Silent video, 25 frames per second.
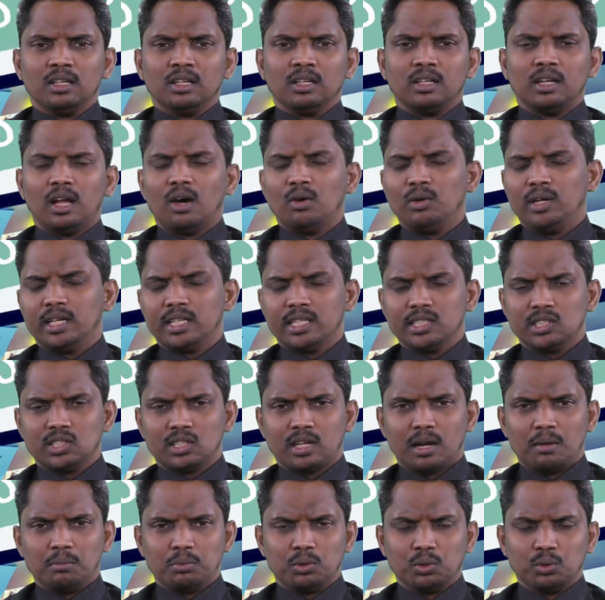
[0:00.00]
Now let us
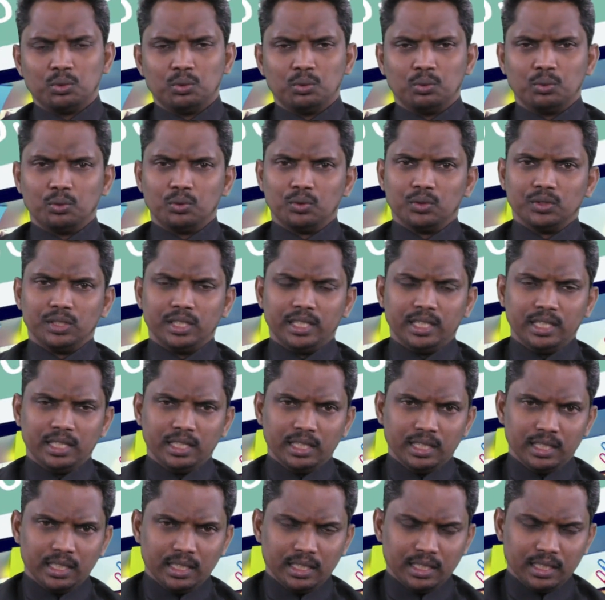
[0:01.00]
come to
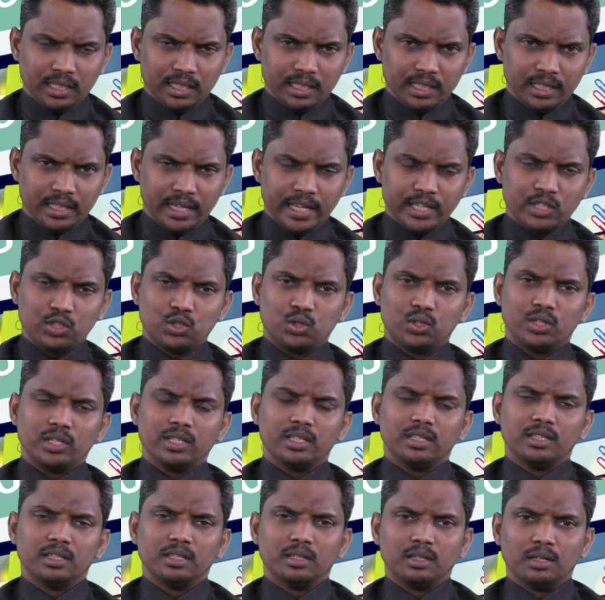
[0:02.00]
the next
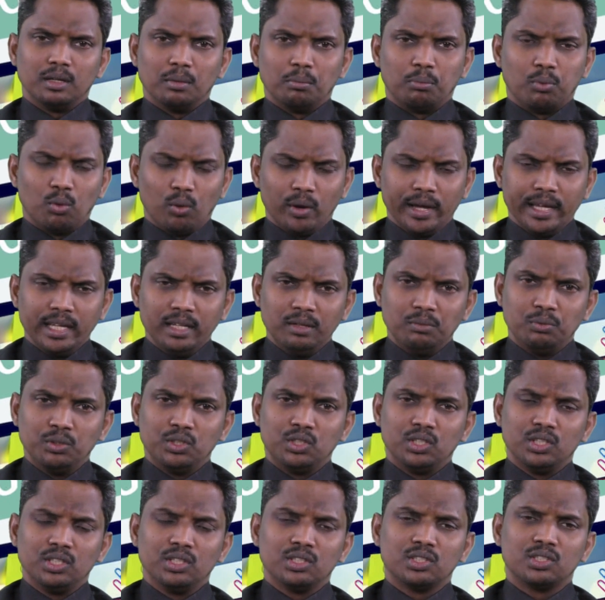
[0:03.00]
point,
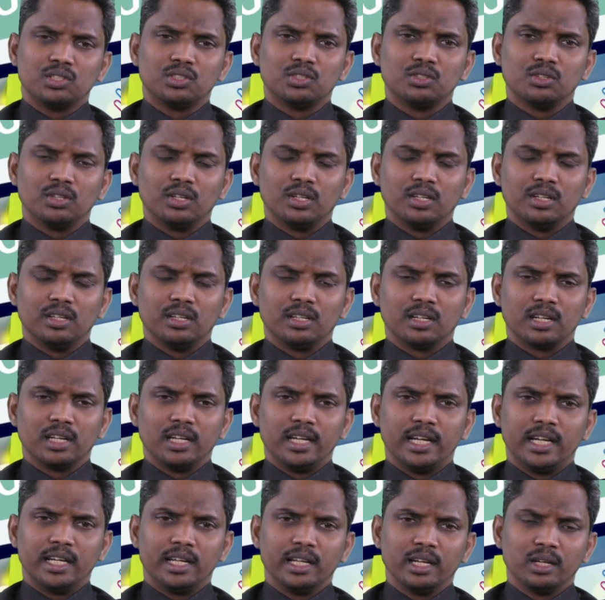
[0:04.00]
which is
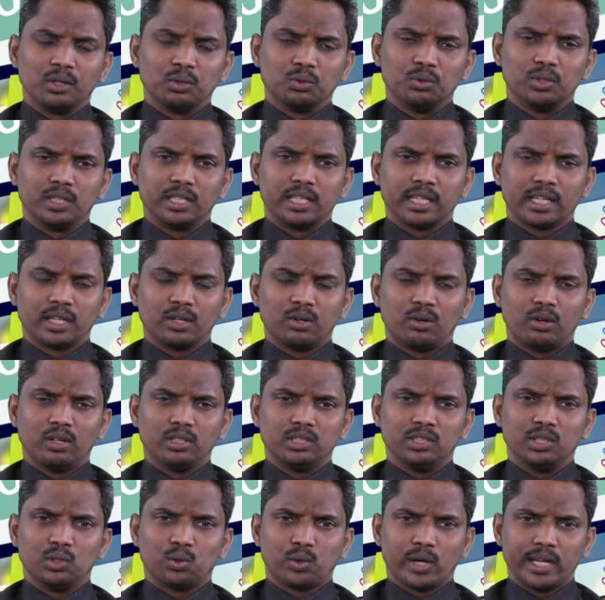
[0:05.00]
relating to the
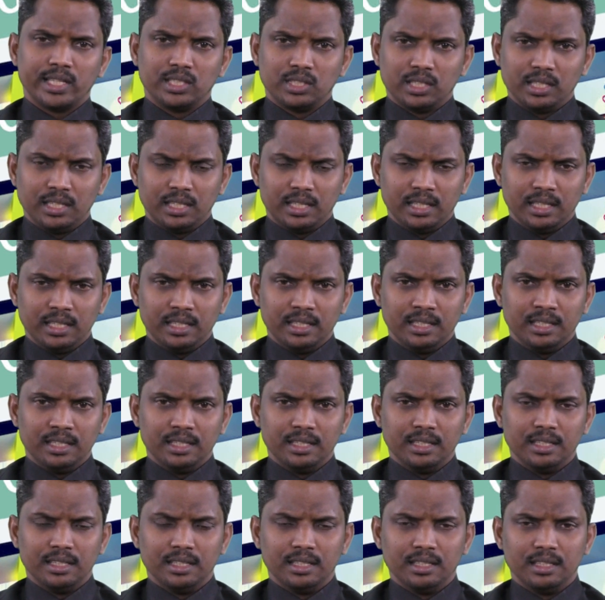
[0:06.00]
technology or ICT
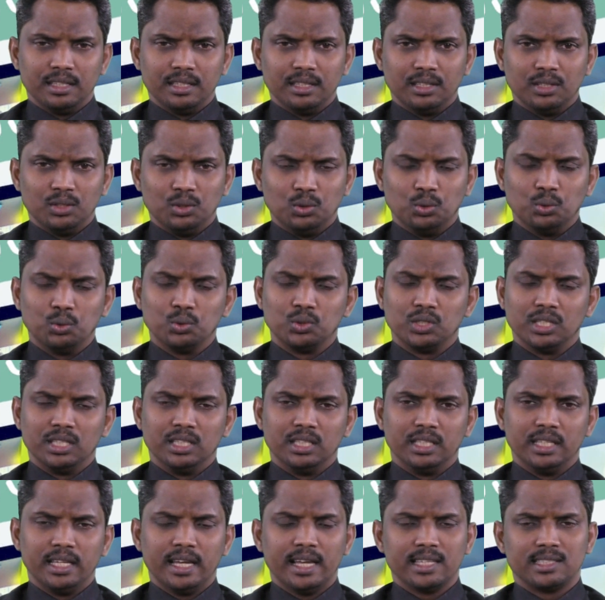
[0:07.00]
use in
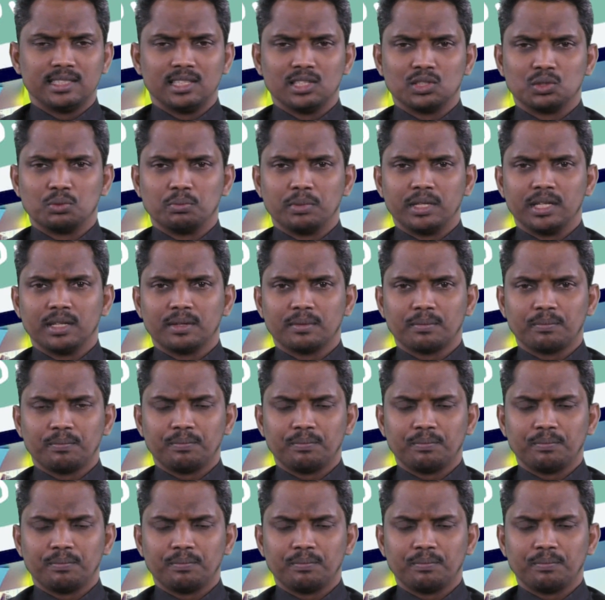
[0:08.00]
the assessment.